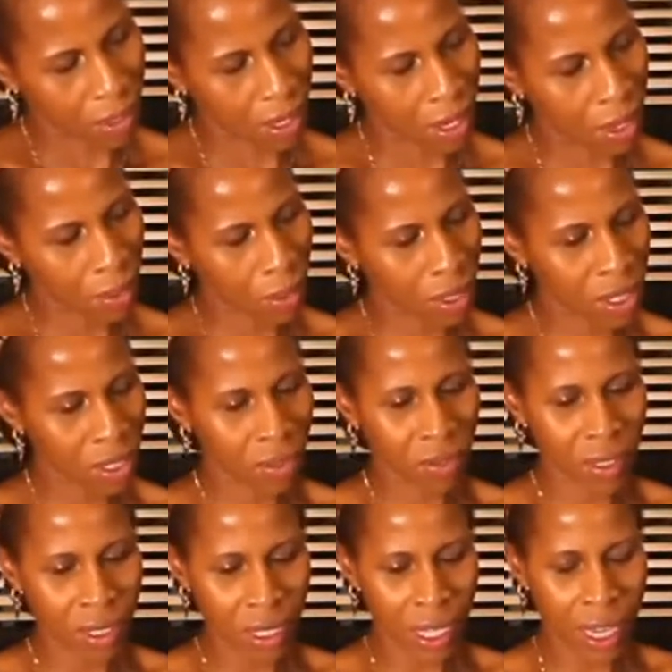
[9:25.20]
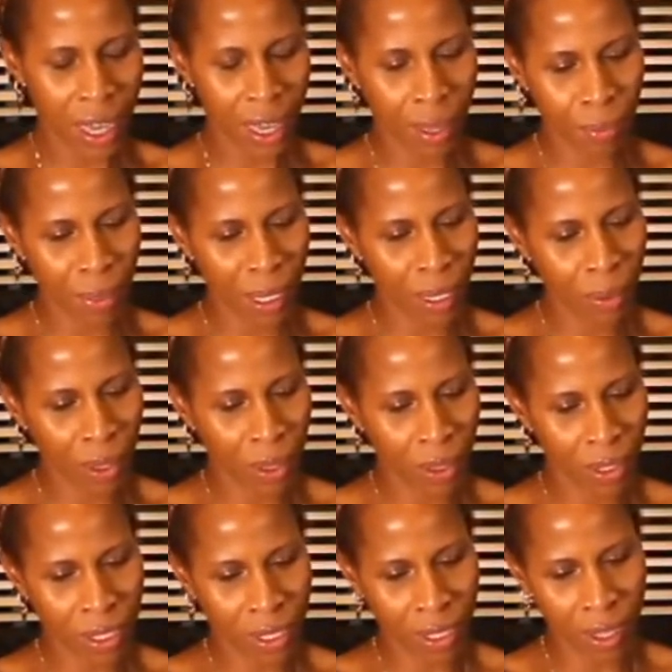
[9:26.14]
I wasn't really happy with
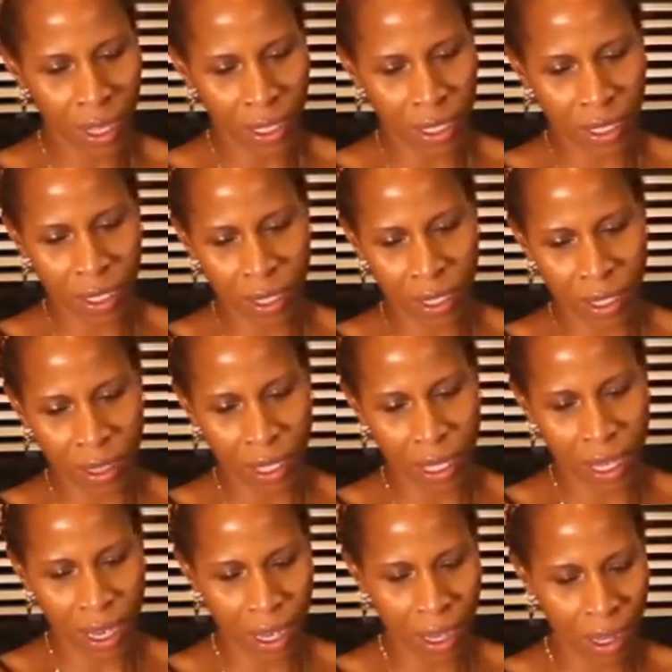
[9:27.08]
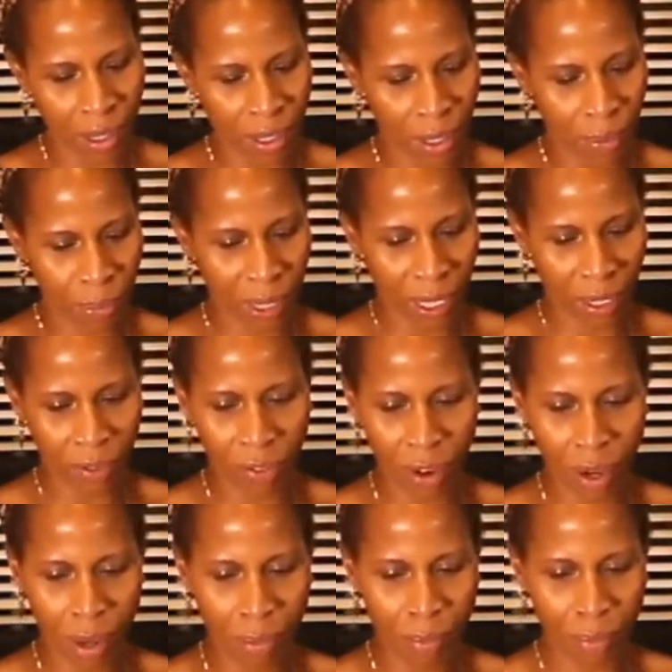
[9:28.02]
the selection that they had to pick
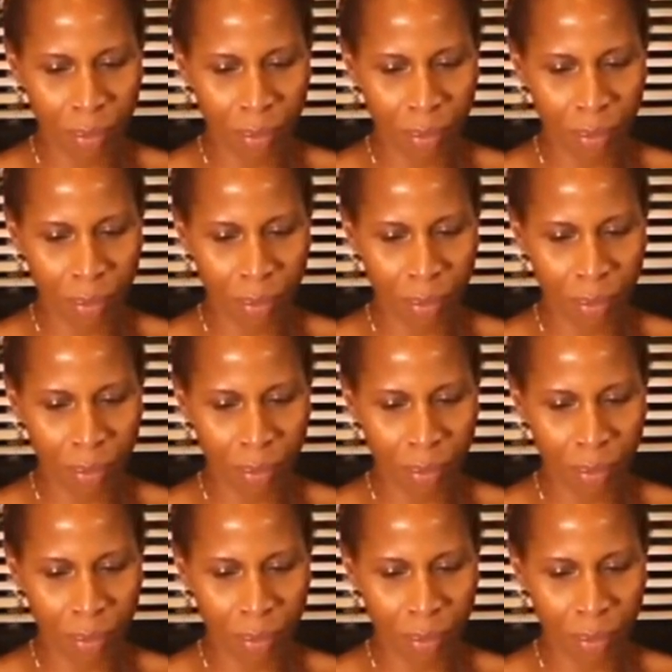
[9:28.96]
from,